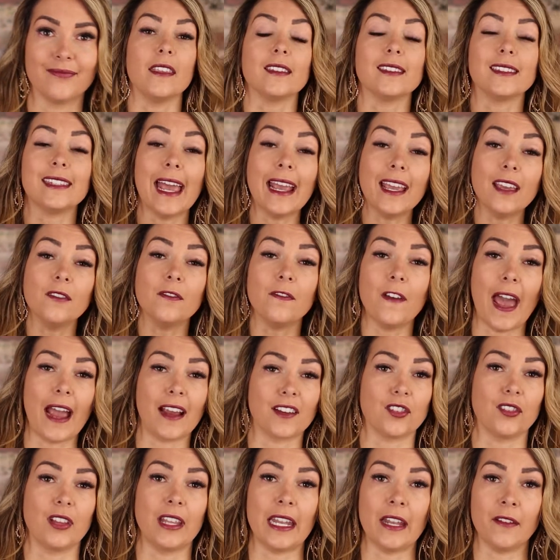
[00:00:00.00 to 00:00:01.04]
The second
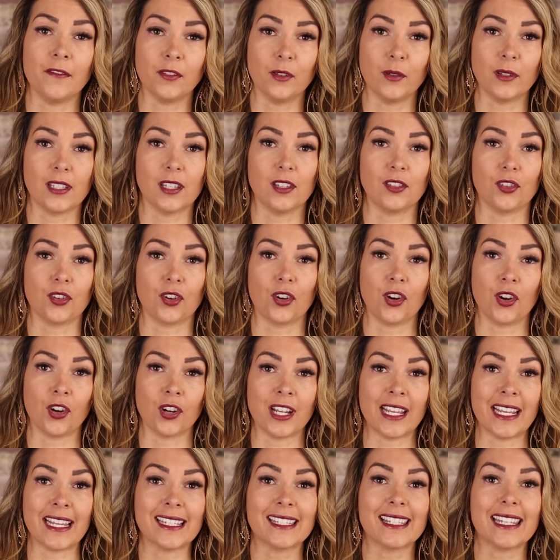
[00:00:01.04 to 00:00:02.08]
factor that influences your
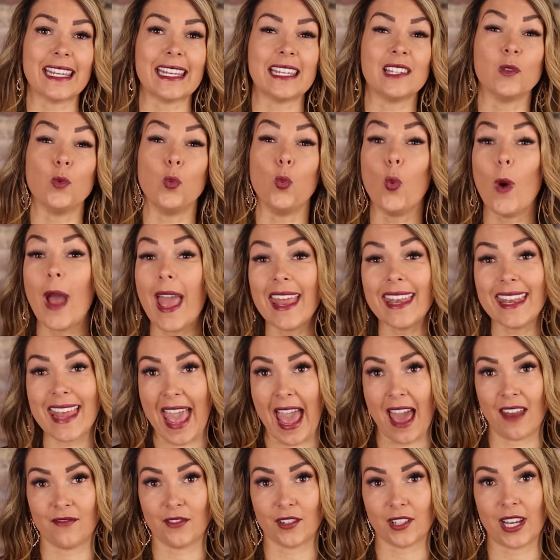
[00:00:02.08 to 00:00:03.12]
earnings is when
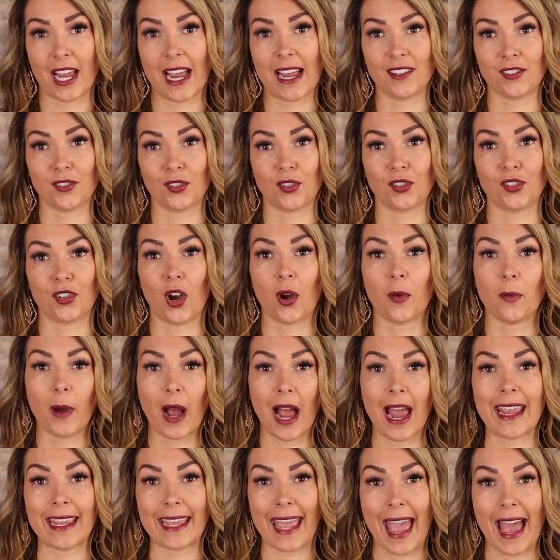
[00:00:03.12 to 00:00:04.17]
advertisers are
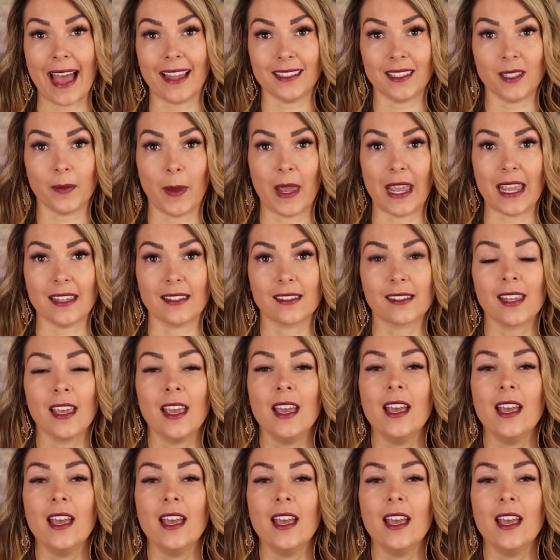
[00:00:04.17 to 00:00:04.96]
buying ad space.